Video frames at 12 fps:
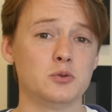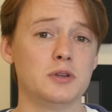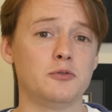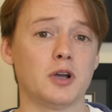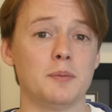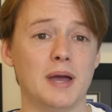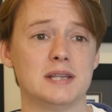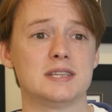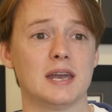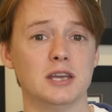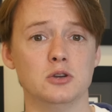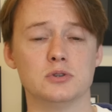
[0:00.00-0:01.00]
only for commands
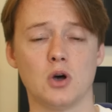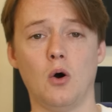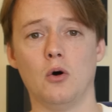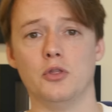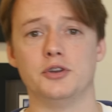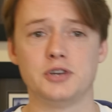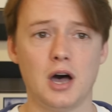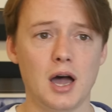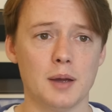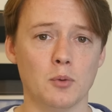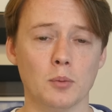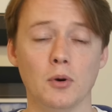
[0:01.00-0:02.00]
that I use all the
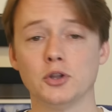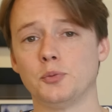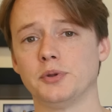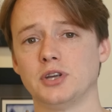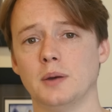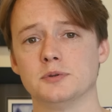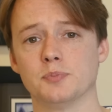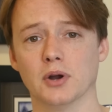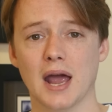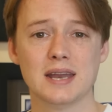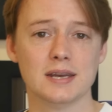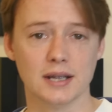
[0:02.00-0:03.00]
time or multiple times per
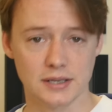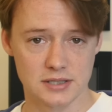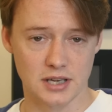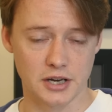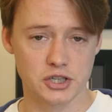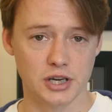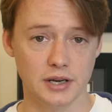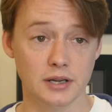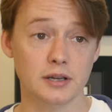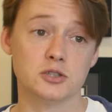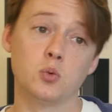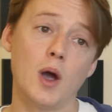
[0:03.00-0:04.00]
editing session.
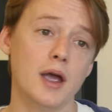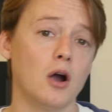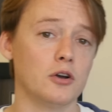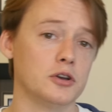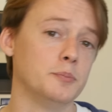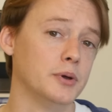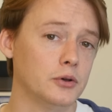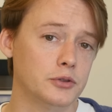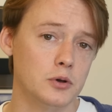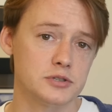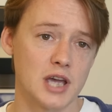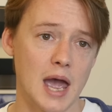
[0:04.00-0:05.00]
It's way harder to build
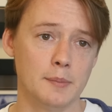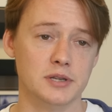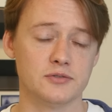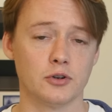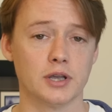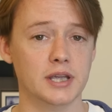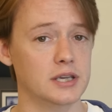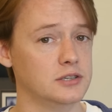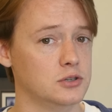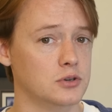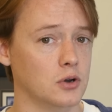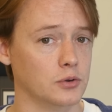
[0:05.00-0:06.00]
those habits for
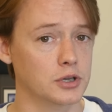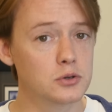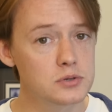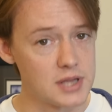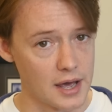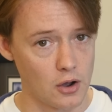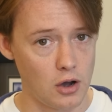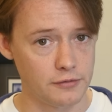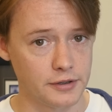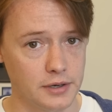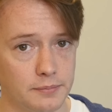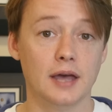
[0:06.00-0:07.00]
keys you don't use that
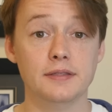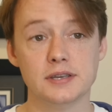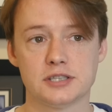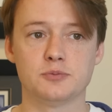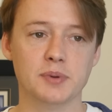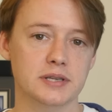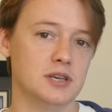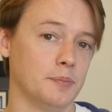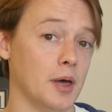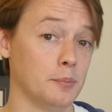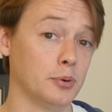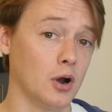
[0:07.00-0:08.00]
often, and this speeds up
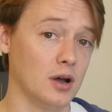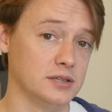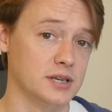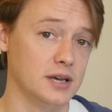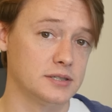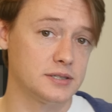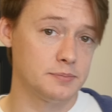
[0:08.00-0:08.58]
that process.